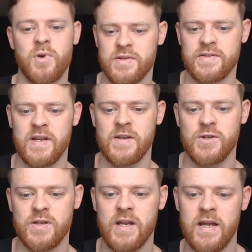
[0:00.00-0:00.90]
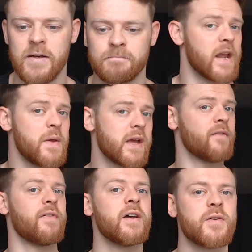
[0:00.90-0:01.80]
presentation here. Now you
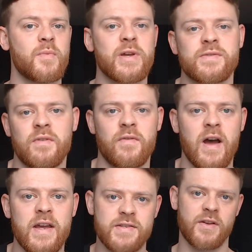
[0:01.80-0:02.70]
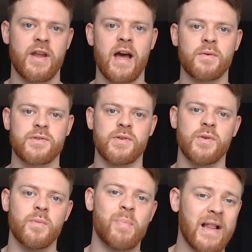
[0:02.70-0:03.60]
can find other bits of advice on how
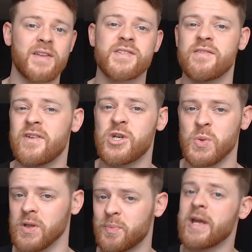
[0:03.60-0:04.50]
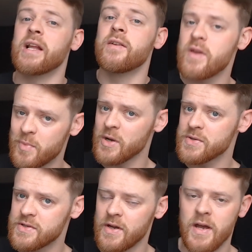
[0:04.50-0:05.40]
to balance the visual appeal of your
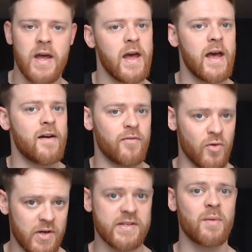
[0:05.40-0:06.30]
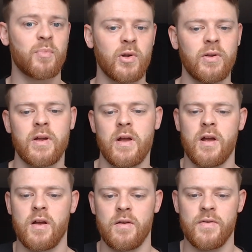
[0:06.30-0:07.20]
poster. For example,
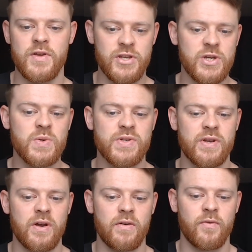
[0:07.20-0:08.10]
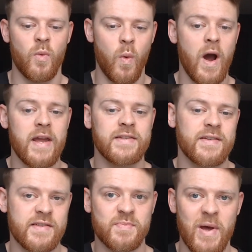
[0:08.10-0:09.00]
the use of white
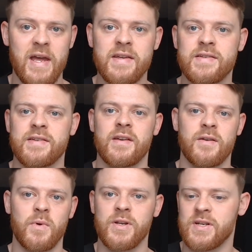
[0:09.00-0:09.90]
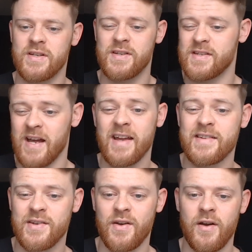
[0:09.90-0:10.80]
space, which is a design
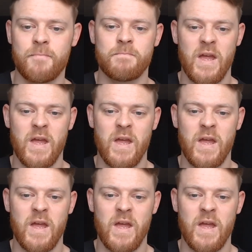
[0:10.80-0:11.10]
term,